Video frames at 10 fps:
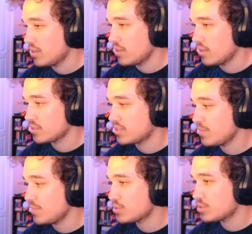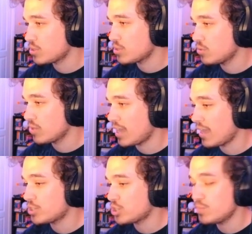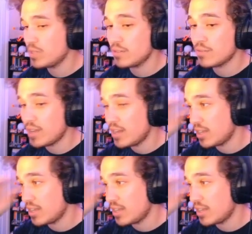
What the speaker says: Because tempo is so... I should be invading